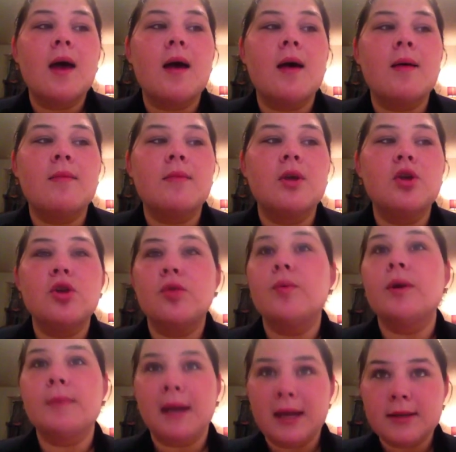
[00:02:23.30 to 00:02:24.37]
You just
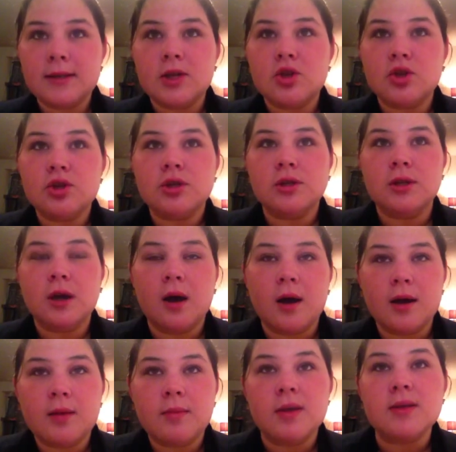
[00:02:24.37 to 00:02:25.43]
want to pay attention to the
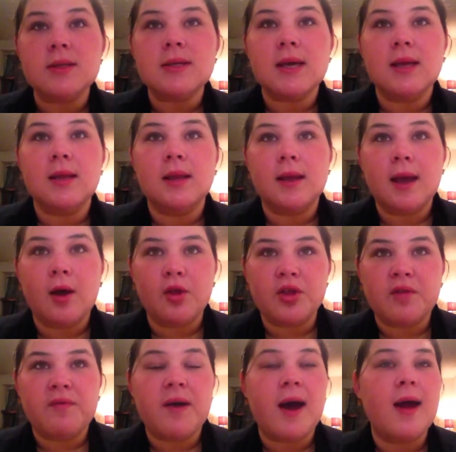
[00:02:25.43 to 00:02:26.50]
condiments and the
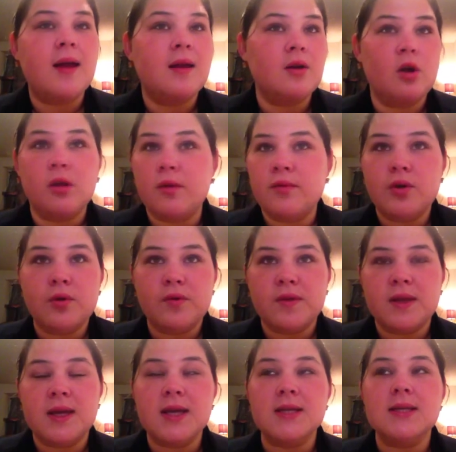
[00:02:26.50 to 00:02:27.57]
healthy fat and all of
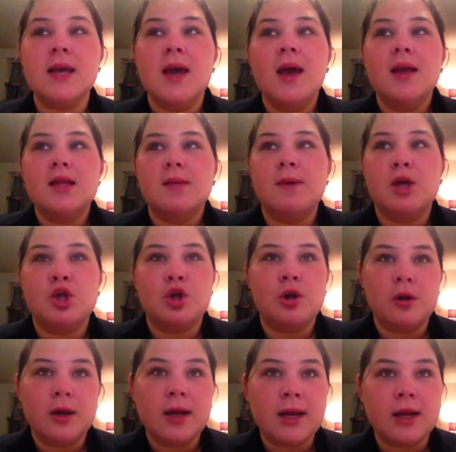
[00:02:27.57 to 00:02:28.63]
those things to make sure
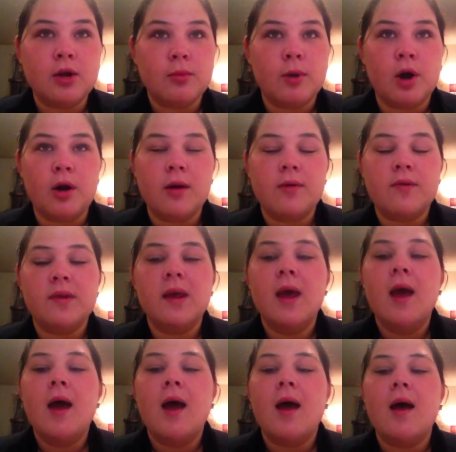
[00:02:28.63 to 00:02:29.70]
you're hitting your marks.
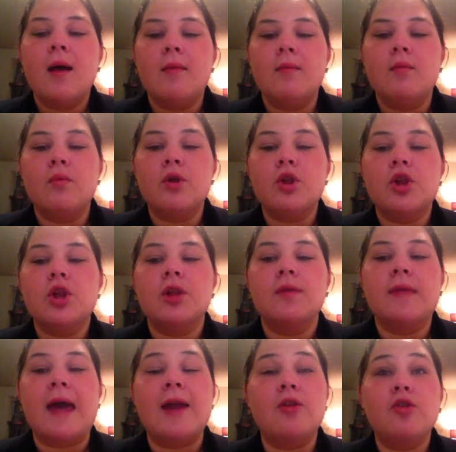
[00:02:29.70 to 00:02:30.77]
Which
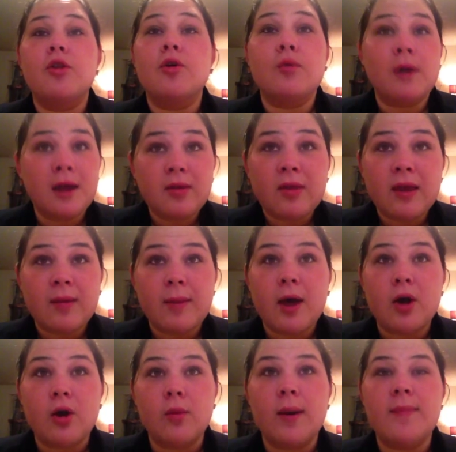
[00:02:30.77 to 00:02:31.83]
that is the great thing
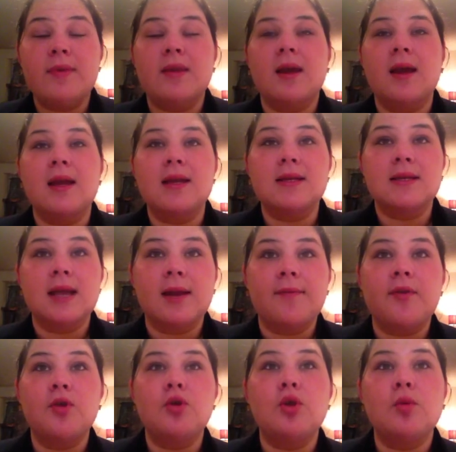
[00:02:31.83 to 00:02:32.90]
about her website, is that
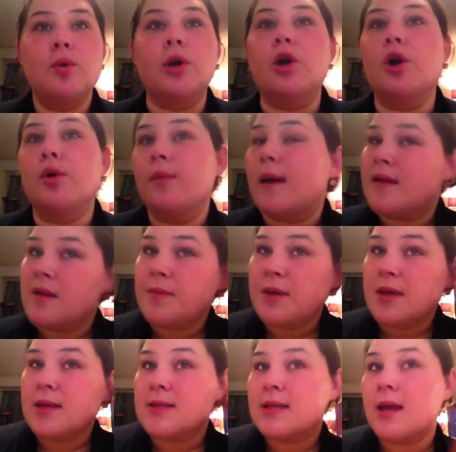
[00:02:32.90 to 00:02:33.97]
if you do one of her
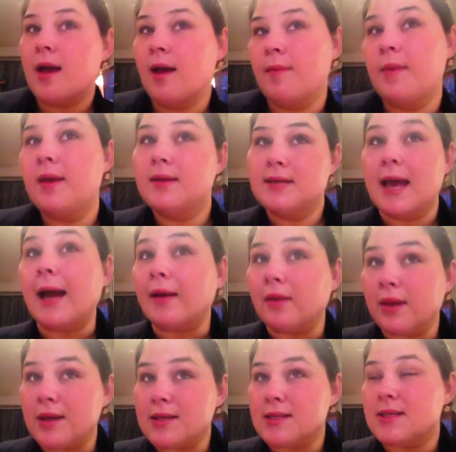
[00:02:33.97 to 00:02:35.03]
recipes
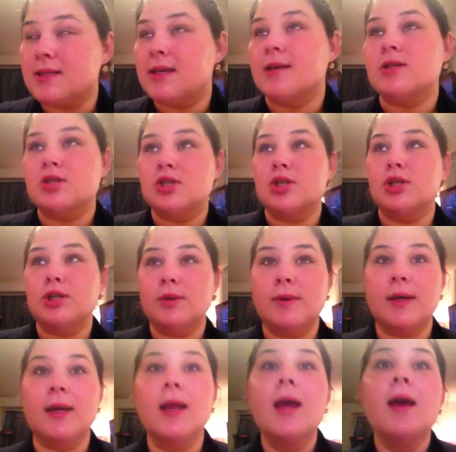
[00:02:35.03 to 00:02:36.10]
exactly as it says to do
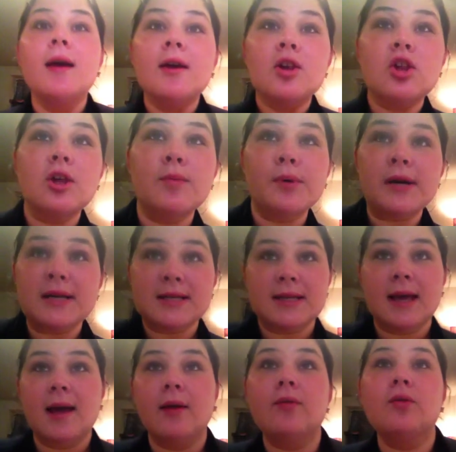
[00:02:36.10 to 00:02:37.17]
it, she breaks
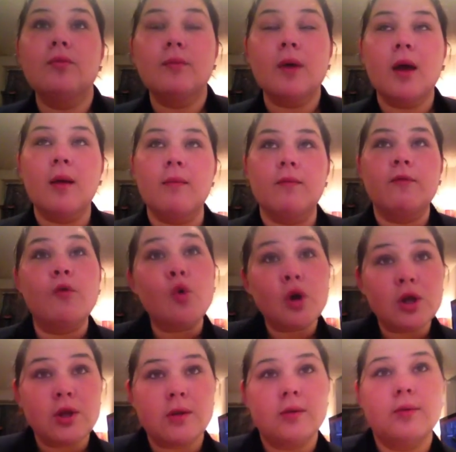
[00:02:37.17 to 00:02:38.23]
down
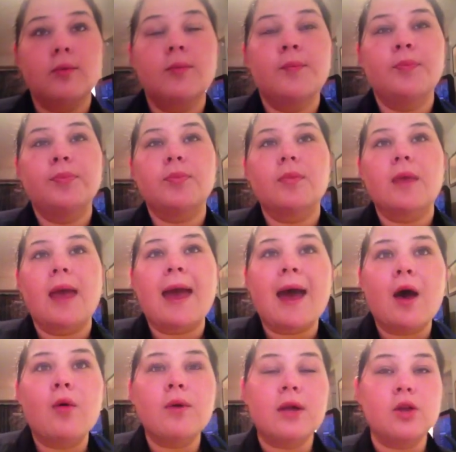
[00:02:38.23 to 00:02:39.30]
for you
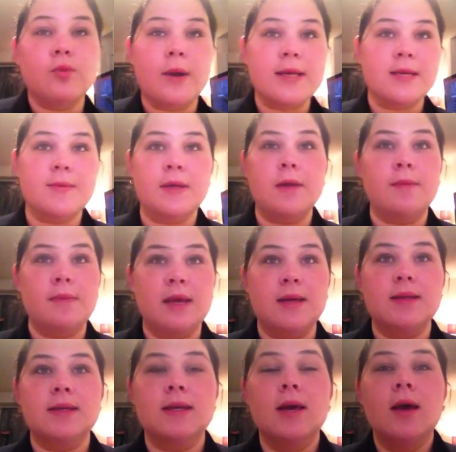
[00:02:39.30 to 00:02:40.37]
how each recipe
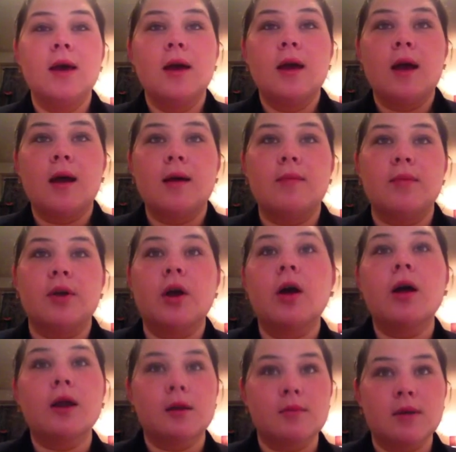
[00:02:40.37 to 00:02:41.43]
meets the
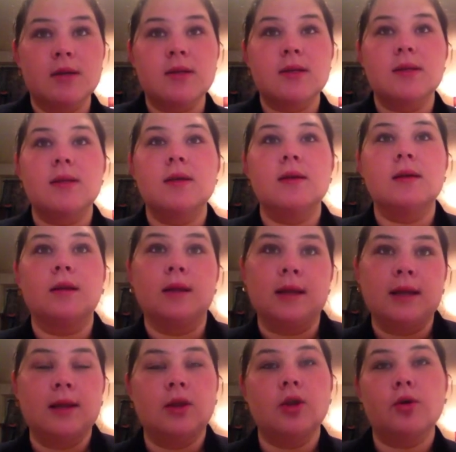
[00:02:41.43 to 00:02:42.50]
condiments, the
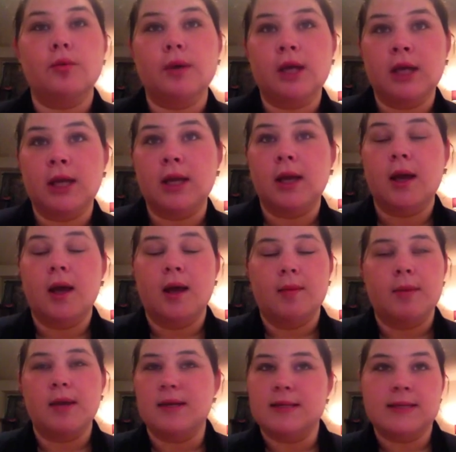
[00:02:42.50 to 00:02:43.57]
lean, the green,
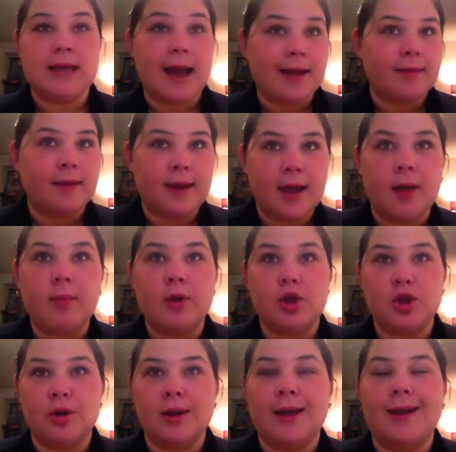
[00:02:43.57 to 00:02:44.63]
exactly how
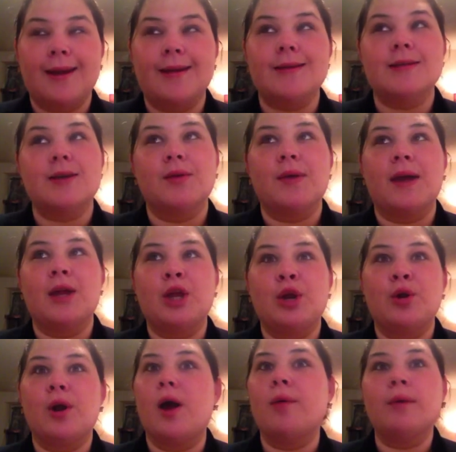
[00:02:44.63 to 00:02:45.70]
much you're getting, so that
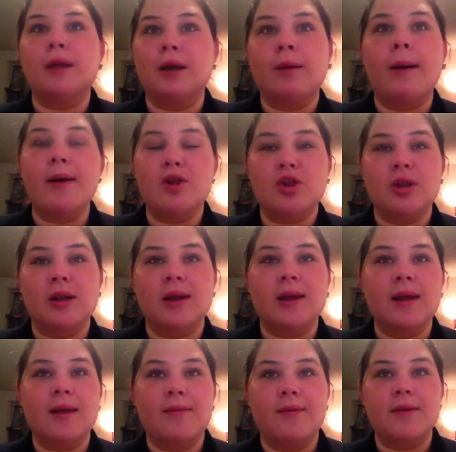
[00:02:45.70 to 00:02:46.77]
you're not really
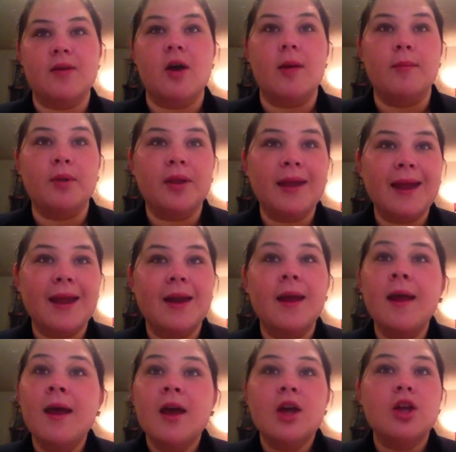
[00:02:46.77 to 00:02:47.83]
questioning if it's on plan.